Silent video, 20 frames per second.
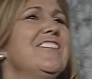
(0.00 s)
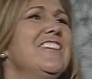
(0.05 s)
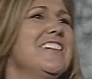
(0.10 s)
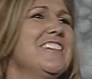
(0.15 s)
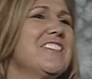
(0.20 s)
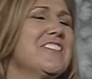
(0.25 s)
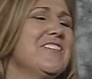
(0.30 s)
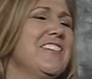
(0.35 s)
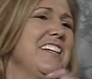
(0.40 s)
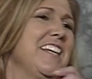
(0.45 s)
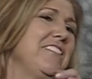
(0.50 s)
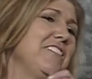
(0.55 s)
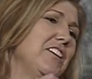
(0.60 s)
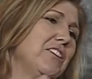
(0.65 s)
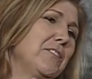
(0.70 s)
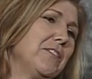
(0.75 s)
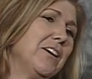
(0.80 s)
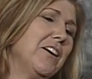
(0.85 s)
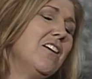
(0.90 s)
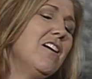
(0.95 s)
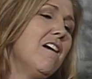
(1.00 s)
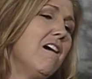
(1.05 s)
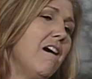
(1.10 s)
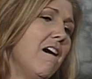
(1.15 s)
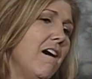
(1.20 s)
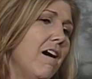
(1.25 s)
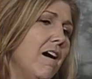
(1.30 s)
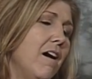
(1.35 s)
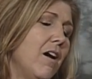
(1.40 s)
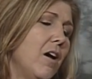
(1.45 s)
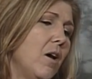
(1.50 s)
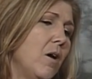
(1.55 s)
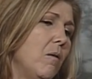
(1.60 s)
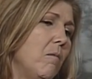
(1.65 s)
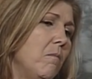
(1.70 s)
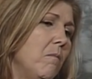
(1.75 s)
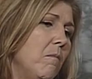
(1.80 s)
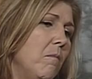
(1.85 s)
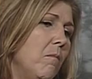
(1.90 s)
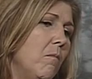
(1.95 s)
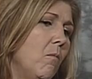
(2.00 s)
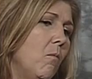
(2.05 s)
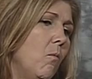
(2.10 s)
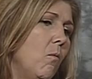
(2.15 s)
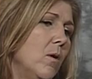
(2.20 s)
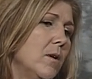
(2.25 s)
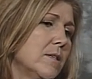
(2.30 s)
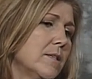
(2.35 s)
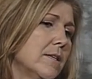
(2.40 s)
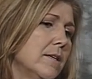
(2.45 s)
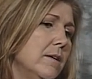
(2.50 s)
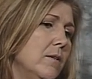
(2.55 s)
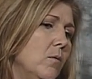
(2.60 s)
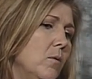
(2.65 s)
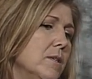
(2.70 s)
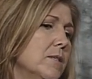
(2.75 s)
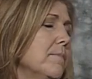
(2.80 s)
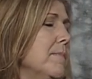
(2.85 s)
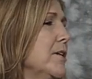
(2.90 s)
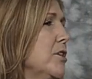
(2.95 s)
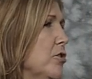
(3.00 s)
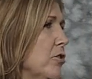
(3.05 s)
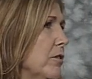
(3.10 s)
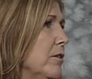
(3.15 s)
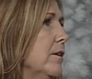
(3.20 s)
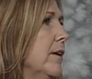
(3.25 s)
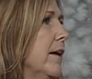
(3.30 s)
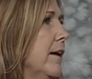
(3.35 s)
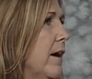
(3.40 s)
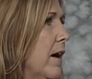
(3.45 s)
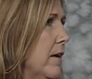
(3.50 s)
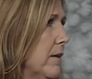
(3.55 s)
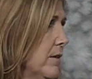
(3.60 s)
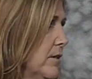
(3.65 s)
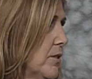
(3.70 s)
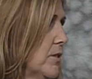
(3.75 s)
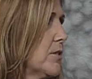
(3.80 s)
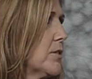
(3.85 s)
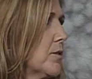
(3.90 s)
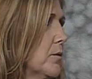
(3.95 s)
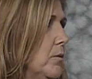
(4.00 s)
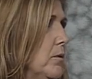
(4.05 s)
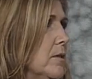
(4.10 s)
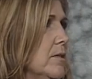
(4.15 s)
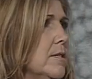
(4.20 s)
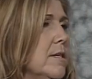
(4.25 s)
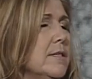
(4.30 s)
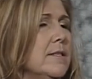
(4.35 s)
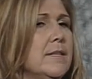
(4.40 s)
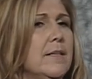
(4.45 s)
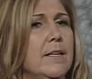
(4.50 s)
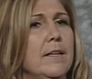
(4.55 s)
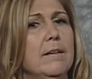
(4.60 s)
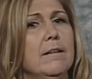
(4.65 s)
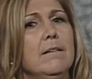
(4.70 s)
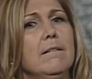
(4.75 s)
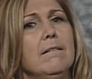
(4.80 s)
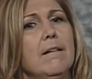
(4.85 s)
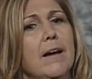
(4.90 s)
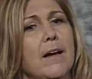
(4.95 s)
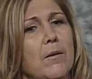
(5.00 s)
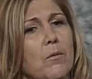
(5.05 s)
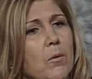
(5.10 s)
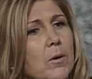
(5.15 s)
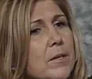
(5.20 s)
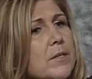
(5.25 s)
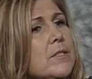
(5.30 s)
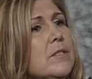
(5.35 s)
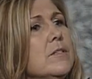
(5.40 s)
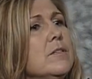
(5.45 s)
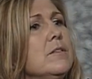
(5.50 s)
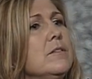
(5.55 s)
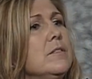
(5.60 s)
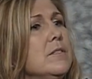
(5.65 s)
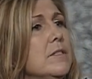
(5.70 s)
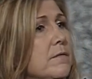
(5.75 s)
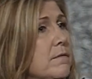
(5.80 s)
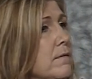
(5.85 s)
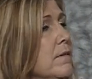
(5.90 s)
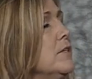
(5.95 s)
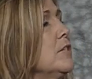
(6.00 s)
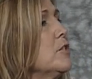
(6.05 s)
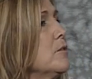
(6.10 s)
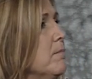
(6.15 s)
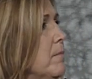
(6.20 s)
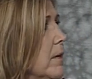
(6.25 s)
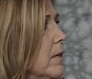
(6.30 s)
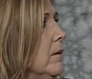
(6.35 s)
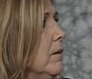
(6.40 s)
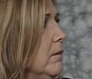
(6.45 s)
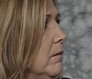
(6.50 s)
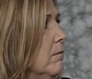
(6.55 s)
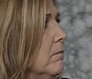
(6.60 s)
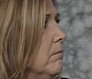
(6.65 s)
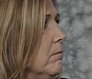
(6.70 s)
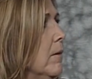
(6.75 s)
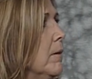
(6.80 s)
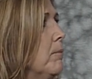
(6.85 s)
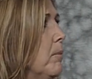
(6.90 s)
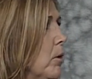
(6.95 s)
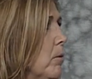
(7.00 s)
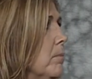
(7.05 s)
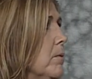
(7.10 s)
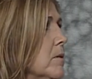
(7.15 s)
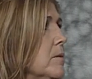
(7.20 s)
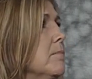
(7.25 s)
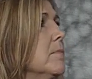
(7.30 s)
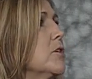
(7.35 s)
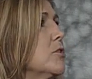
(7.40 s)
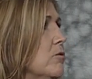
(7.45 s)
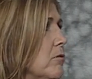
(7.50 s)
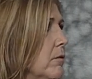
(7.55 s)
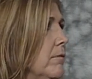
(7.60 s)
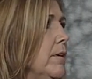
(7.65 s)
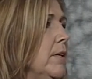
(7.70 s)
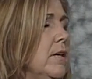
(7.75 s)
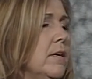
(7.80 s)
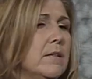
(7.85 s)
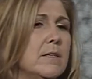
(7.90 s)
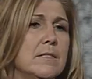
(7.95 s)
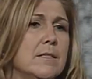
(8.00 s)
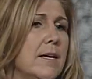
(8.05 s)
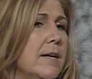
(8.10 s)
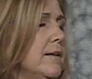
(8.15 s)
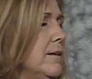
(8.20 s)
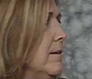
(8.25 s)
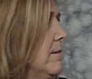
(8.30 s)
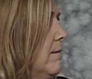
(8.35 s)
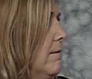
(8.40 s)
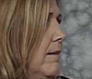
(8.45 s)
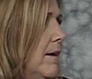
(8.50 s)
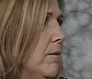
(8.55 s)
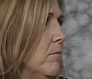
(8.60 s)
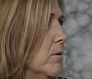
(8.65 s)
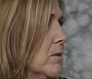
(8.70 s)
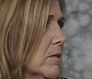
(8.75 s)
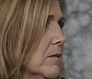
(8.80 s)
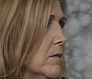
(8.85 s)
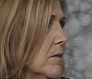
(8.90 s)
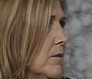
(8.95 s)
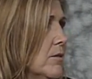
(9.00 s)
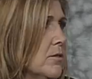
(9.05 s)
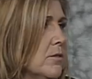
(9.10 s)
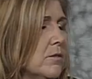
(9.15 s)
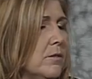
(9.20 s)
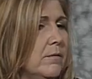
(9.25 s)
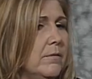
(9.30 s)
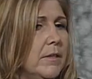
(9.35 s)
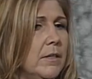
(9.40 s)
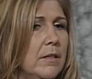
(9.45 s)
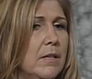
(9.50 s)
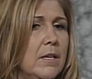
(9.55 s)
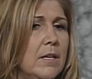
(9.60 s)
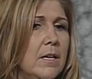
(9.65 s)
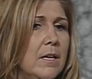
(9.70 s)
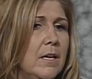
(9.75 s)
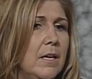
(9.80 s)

segue into my Navy career. Um, once uh, once my children had gotten into school, as I stated, I wanted to finish my my purpose, my mm-hmm. serving, because I did I wasn't done serving,